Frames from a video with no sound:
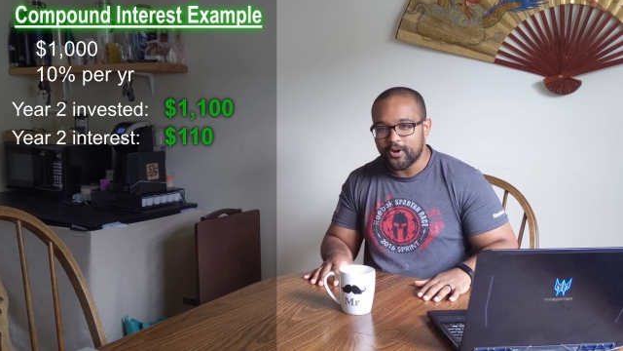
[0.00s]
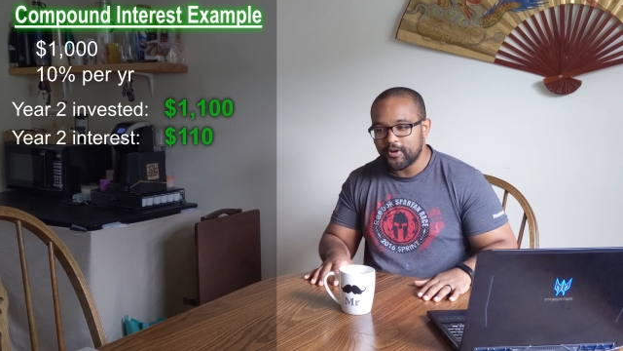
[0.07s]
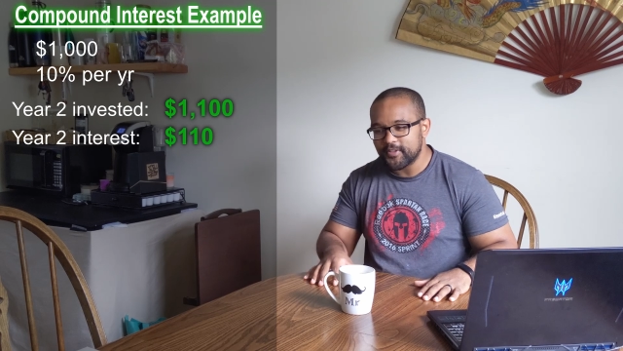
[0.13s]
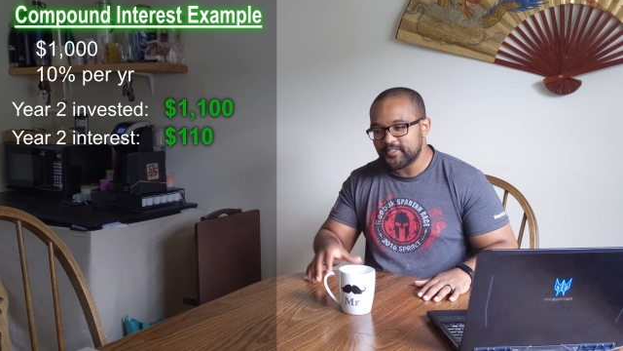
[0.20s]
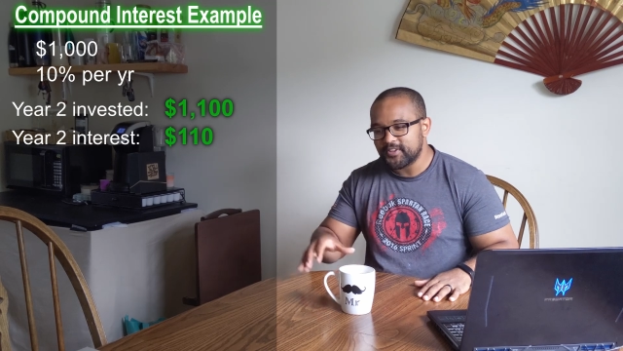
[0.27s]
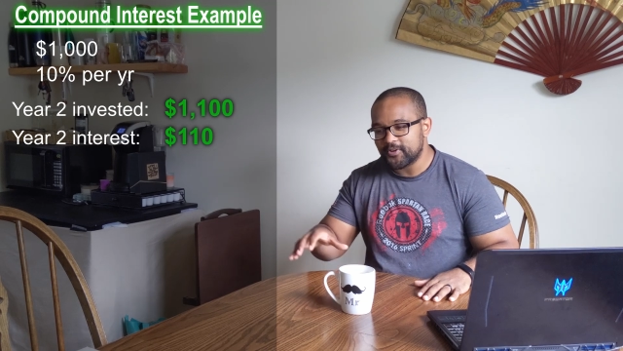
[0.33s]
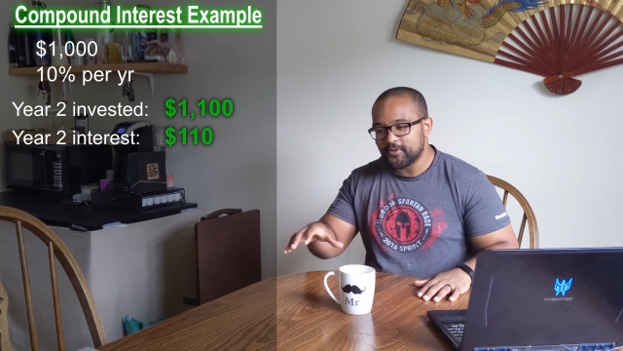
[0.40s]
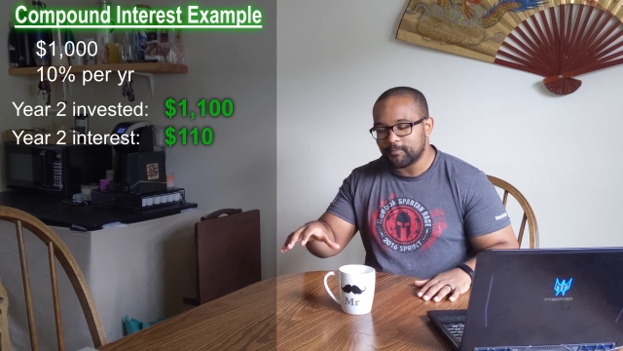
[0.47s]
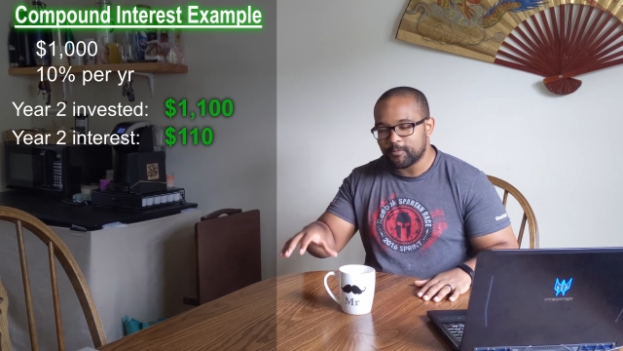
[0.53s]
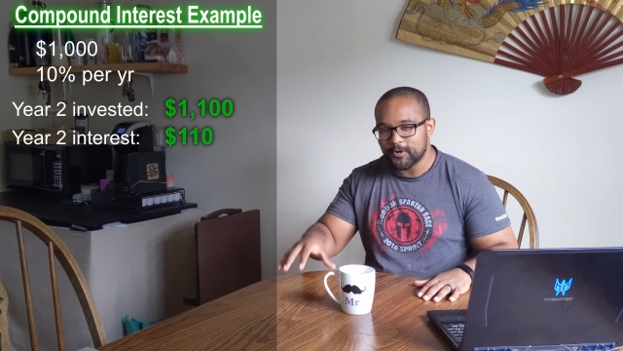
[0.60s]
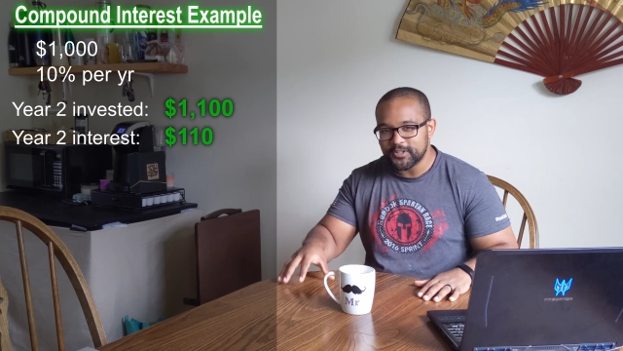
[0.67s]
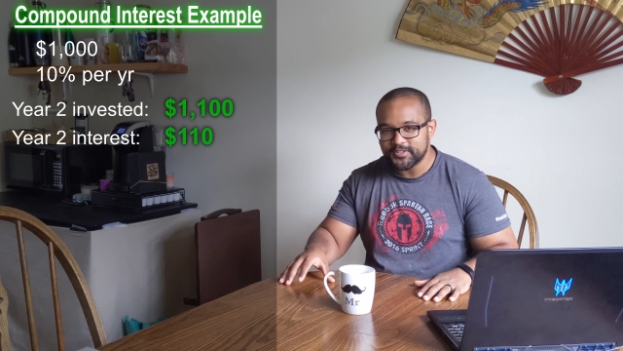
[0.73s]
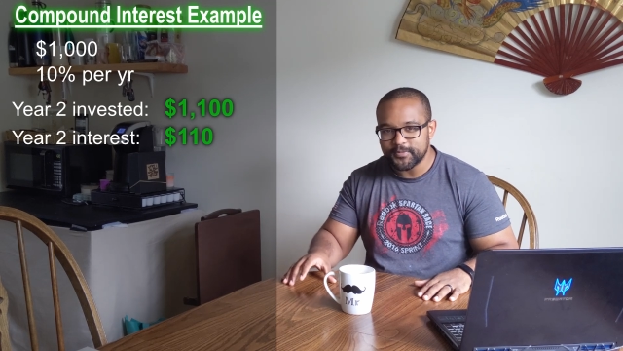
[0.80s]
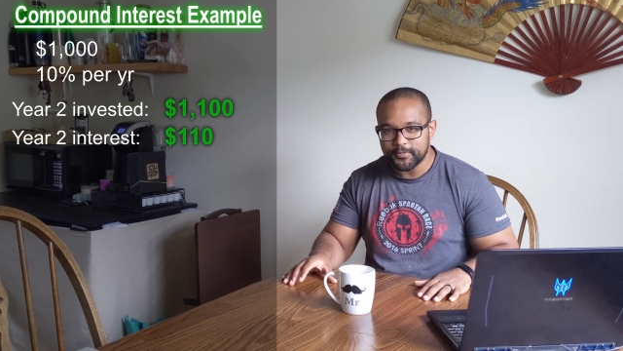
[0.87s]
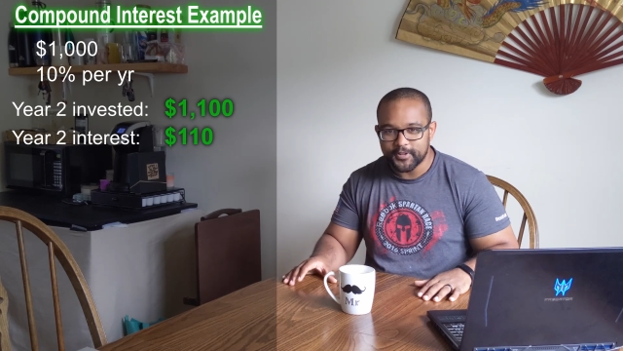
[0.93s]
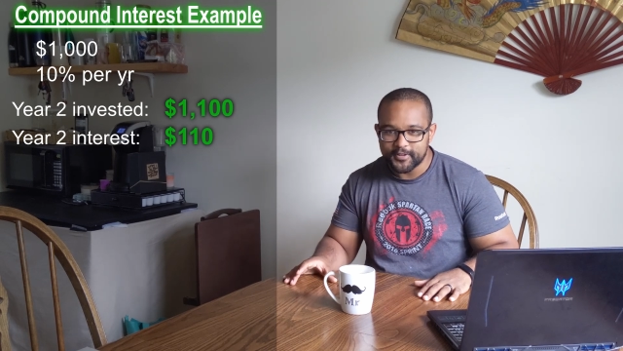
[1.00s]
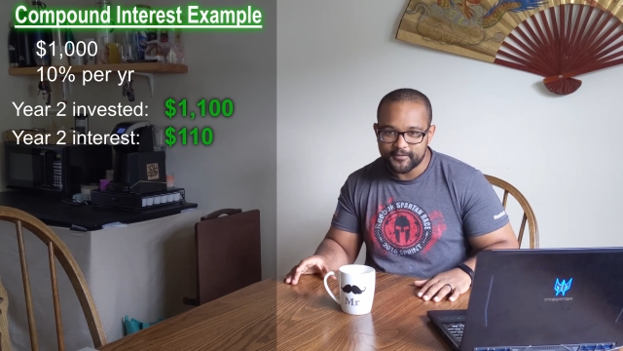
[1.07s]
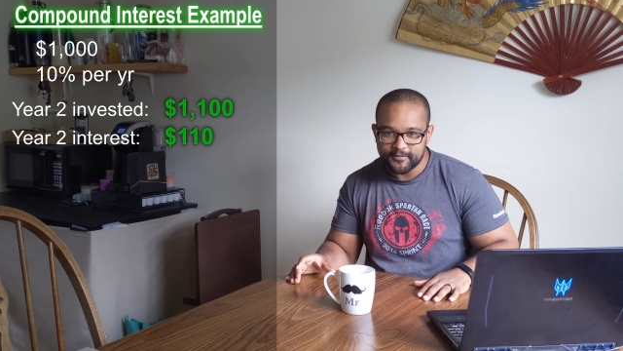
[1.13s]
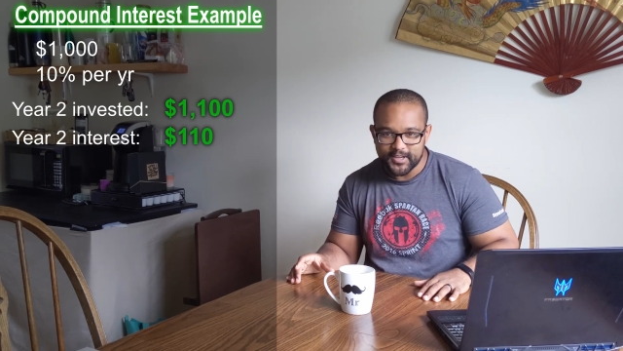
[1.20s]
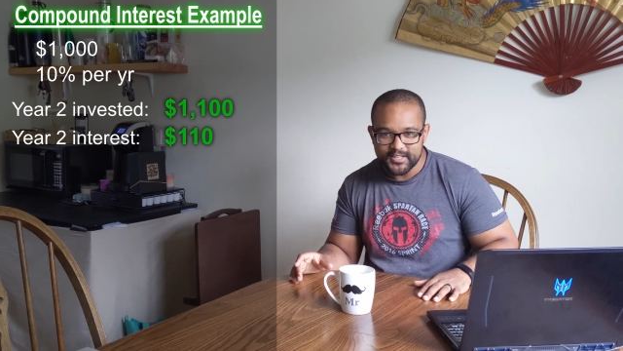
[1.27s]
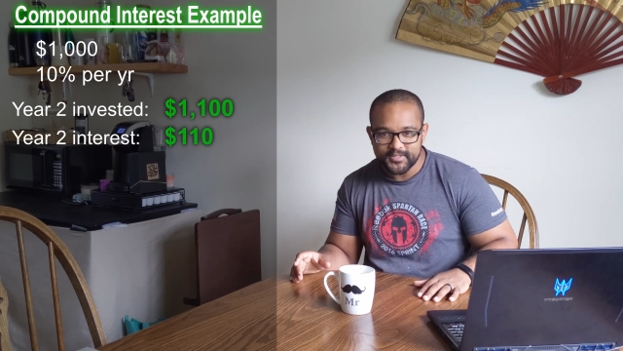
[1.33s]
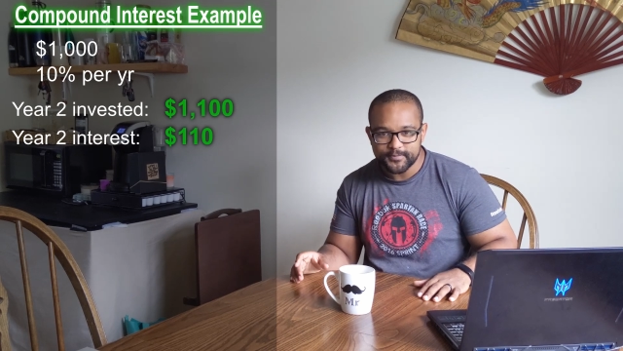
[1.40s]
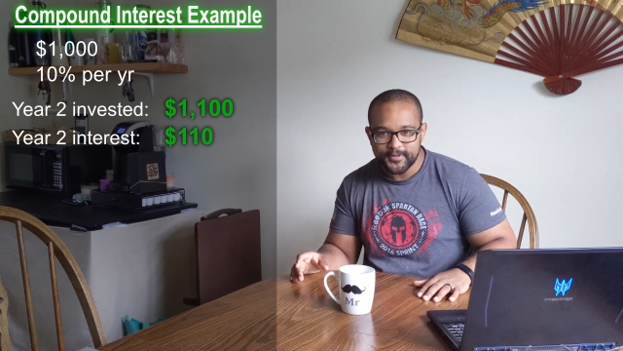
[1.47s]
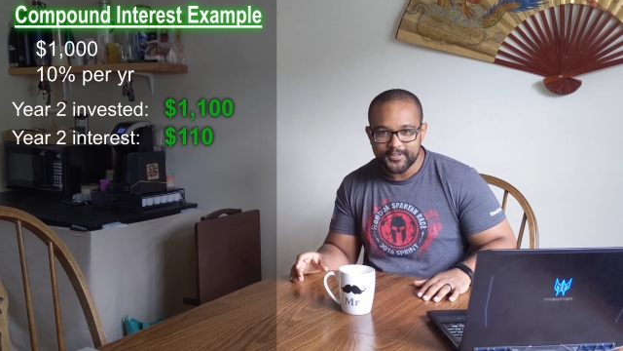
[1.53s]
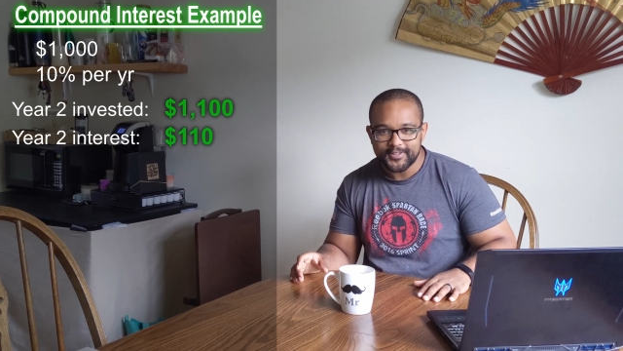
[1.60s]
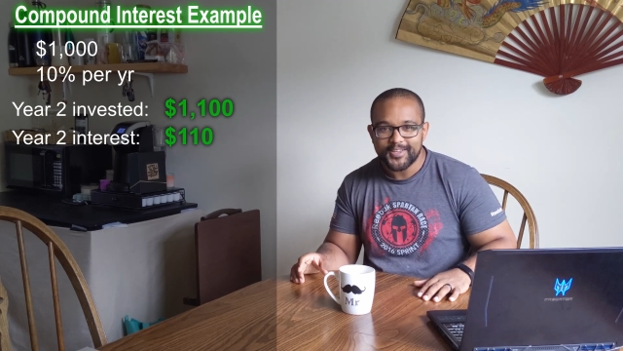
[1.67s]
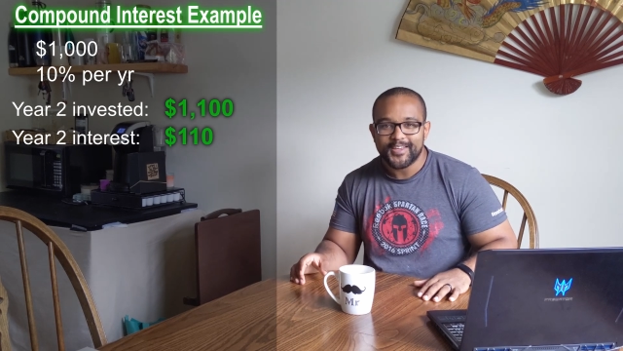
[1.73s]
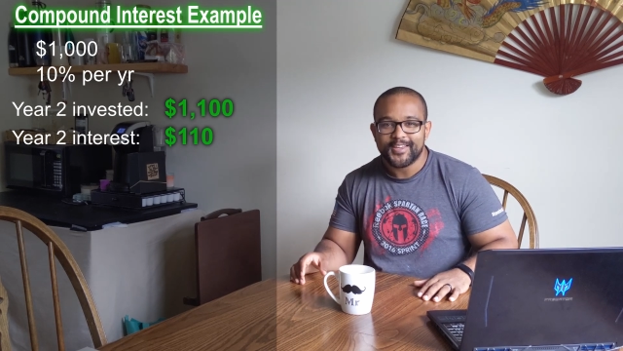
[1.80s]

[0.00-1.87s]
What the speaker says: on your principal investment